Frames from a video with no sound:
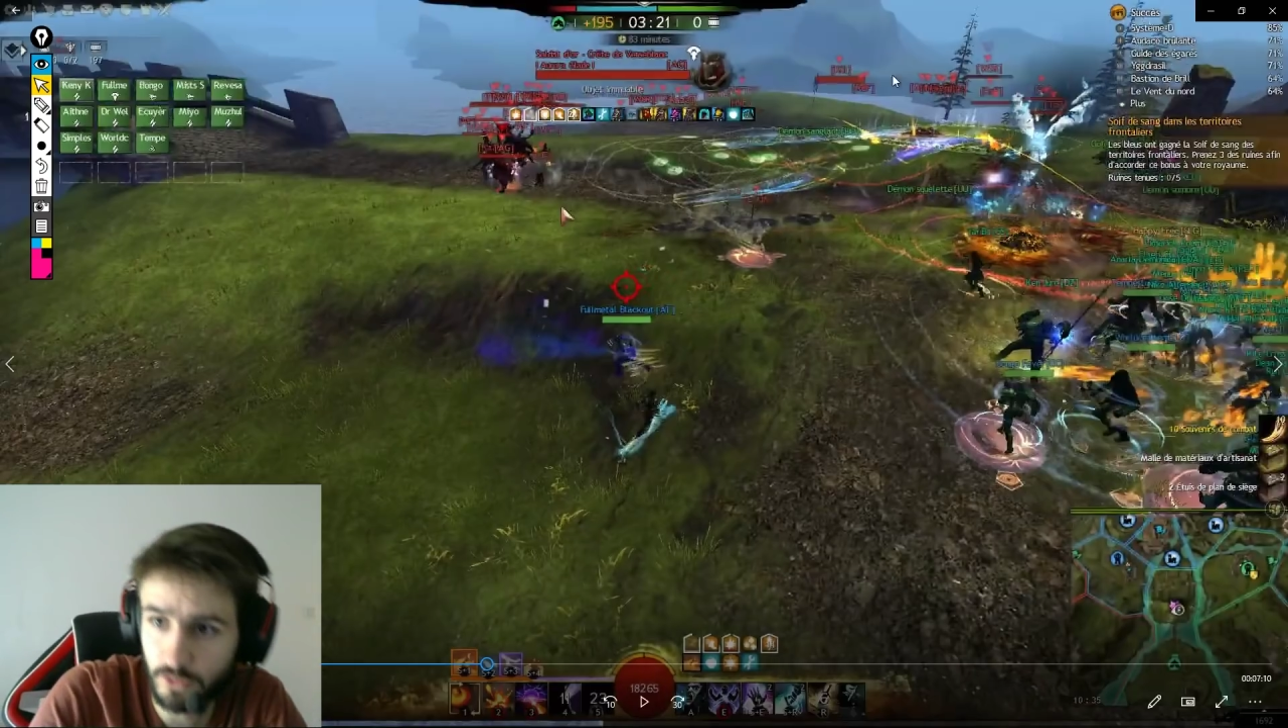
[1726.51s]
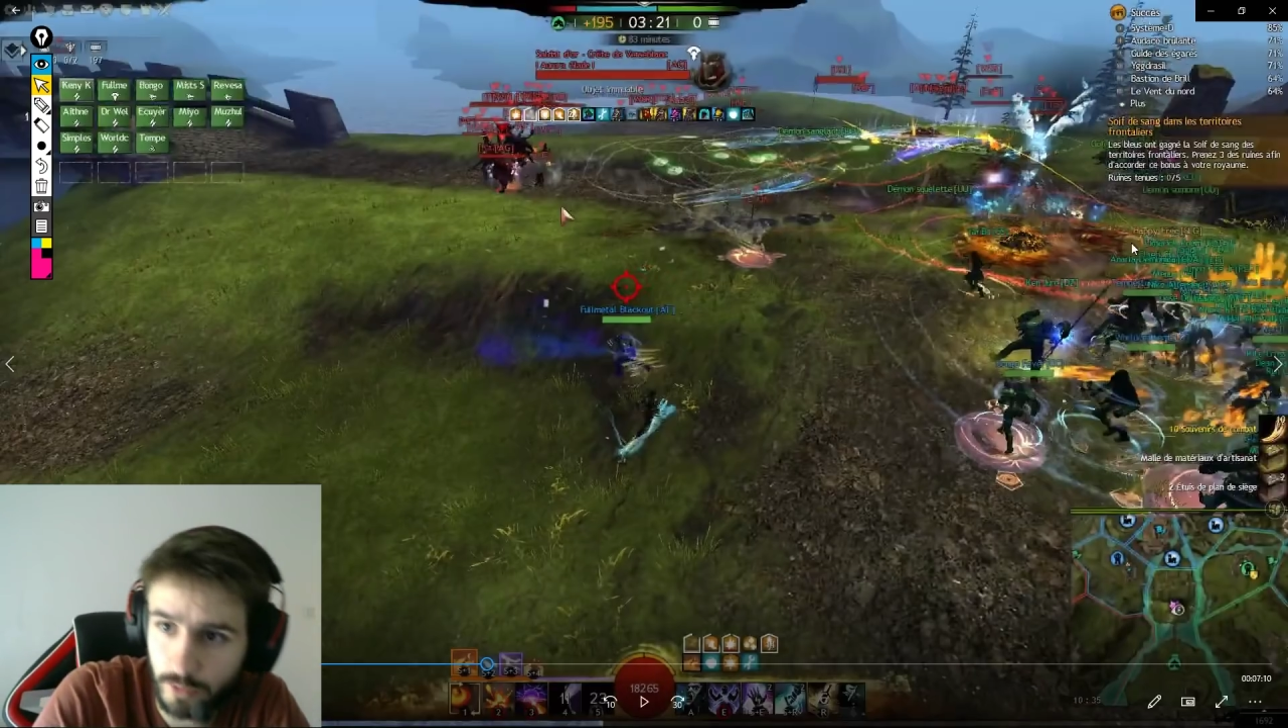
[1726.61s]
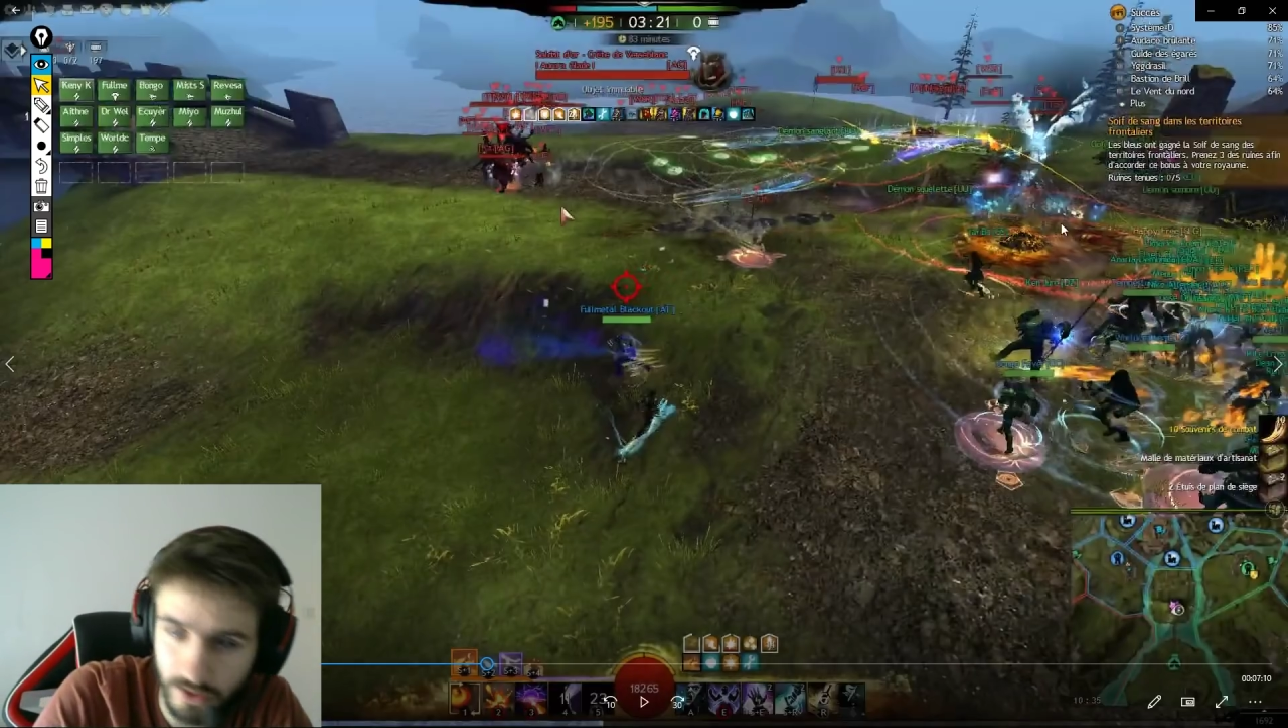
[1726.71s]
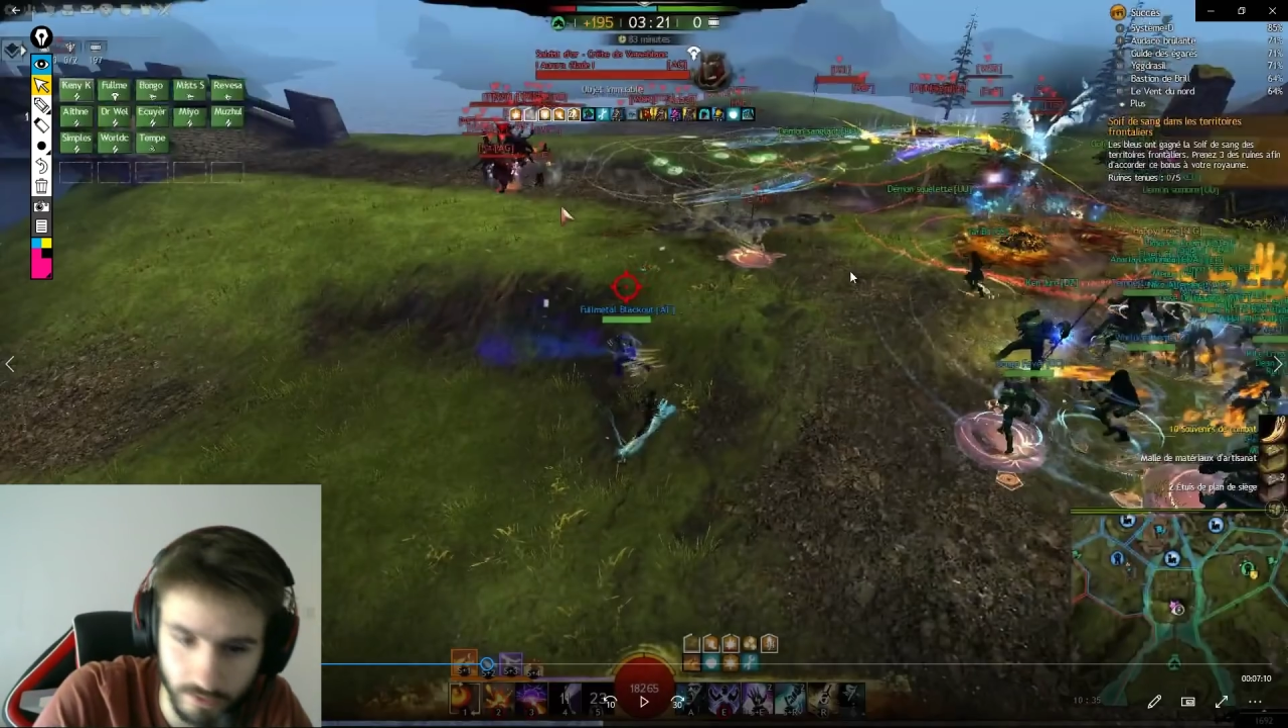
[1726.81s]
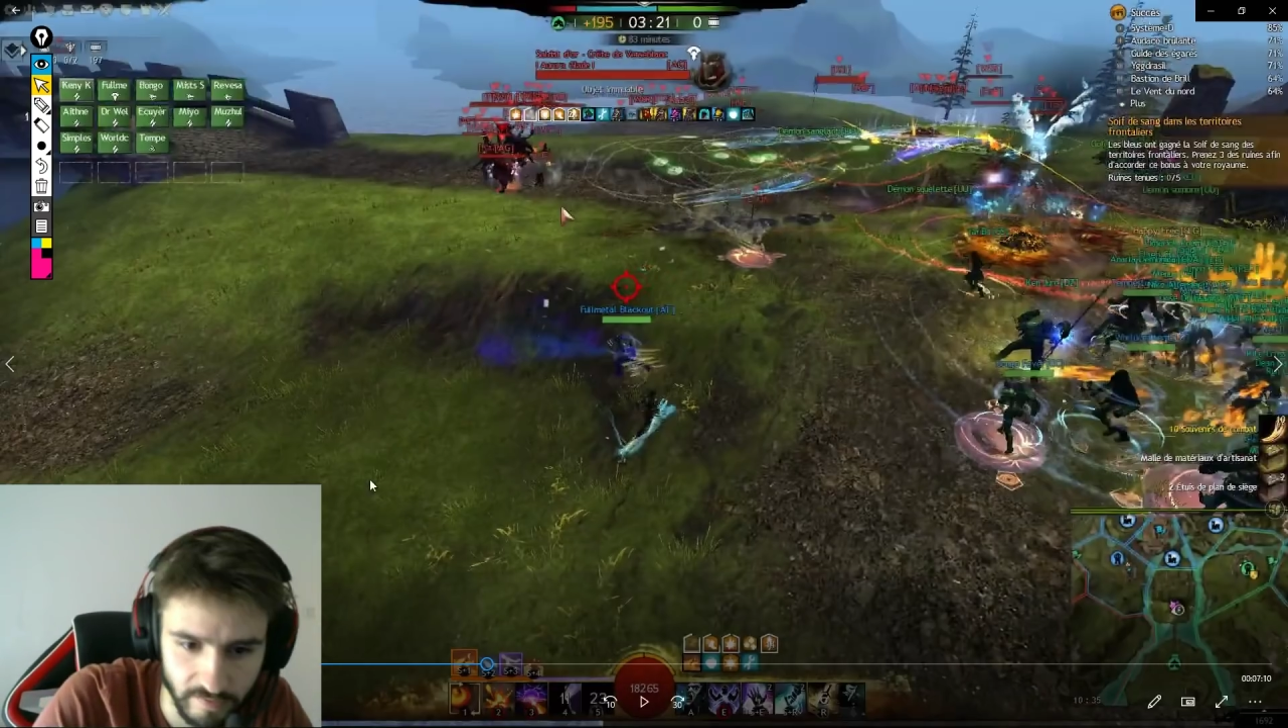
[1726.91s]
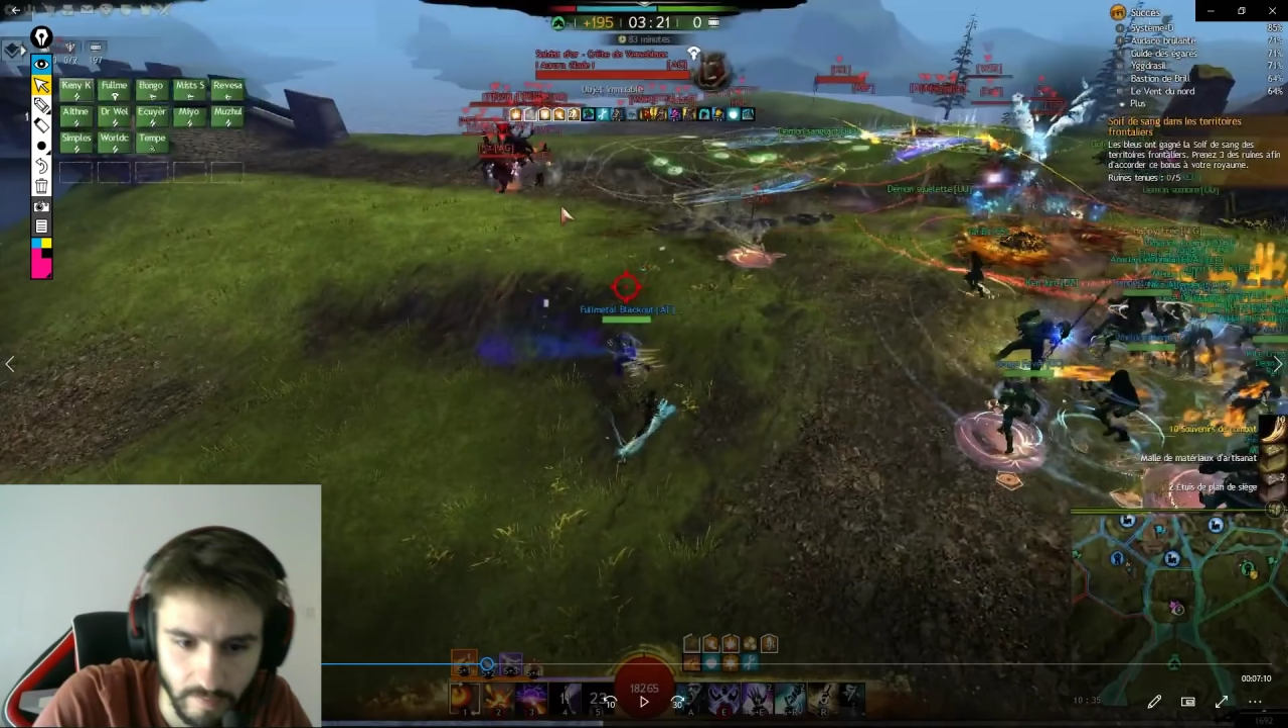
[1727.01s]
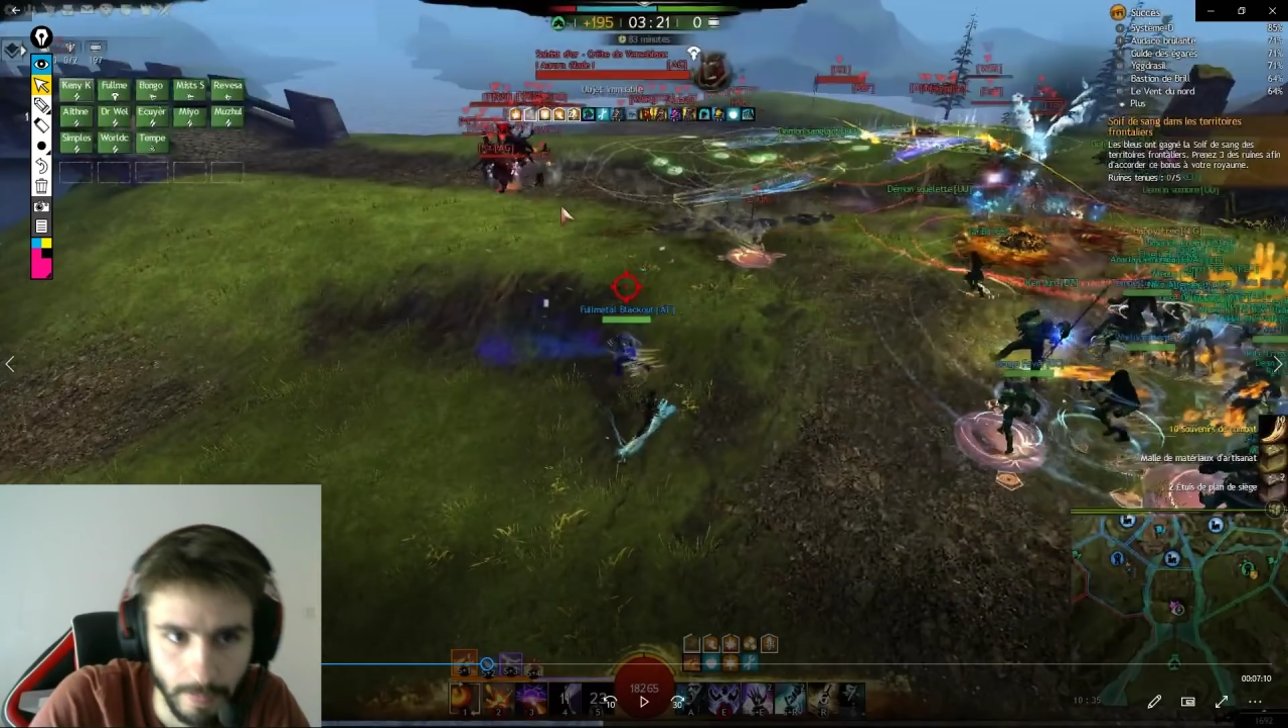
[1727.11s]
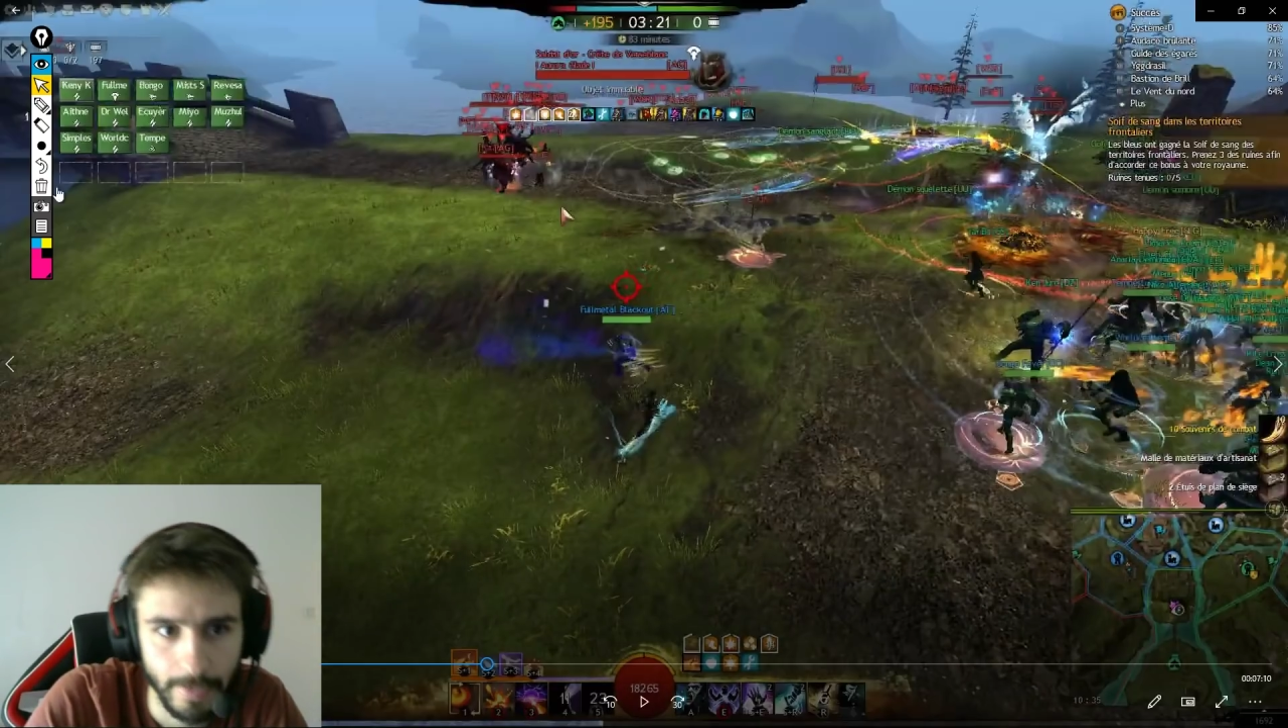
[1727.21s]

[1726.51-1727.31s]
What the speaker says: Because,